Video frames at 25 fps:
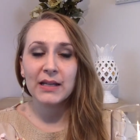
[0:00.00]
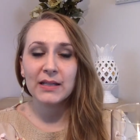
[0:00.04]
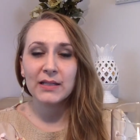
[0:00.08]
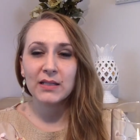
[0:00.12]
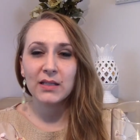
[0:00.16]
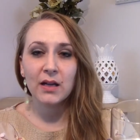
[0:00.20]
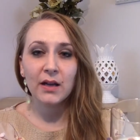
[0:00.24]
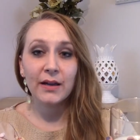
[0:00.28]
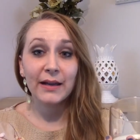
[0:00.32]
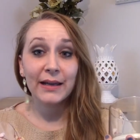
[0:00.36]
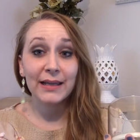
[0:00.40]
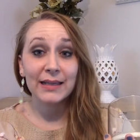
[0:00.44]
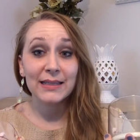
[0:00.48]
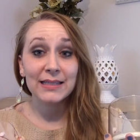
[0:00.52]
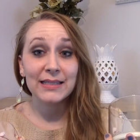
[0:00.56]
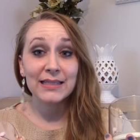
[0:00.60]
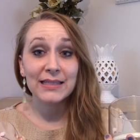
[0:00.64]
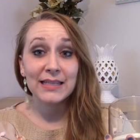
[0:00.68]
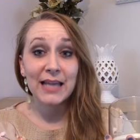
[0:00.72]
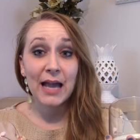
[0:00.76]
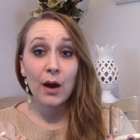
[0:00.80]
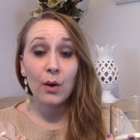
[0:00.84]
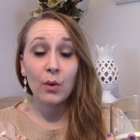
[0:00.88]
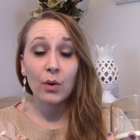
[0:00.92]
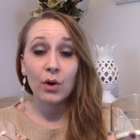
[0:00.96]
It's not like a
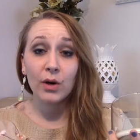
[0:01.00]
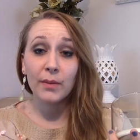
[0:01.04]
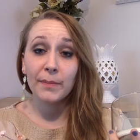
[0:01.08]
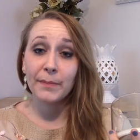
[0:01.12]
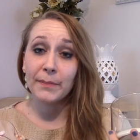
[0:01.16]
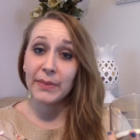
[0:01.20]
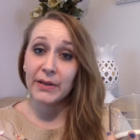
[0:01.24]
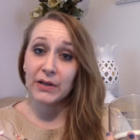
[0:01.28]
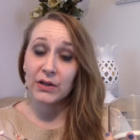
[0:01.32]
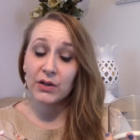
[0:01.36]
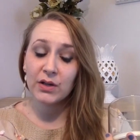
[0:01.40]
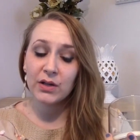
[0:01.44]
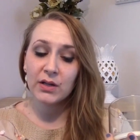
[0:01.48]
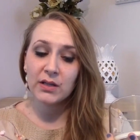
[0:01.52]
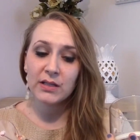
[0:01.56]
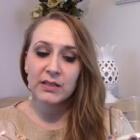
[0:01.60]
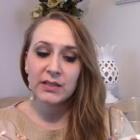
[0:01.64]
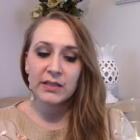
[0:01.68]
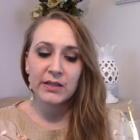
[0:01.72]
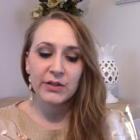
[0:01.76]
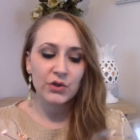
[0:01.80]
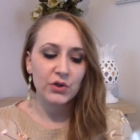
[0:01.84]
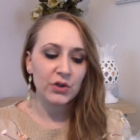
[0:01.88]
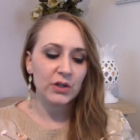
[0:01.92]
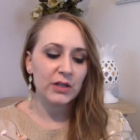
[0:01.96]
sour, bitter
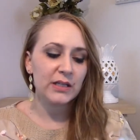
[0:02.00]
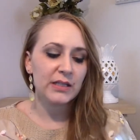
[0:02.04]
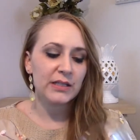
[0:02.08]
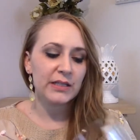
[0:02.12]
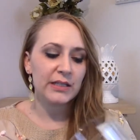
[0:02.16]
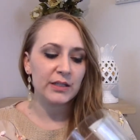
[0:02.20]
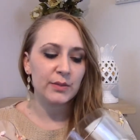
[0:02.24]
citrus.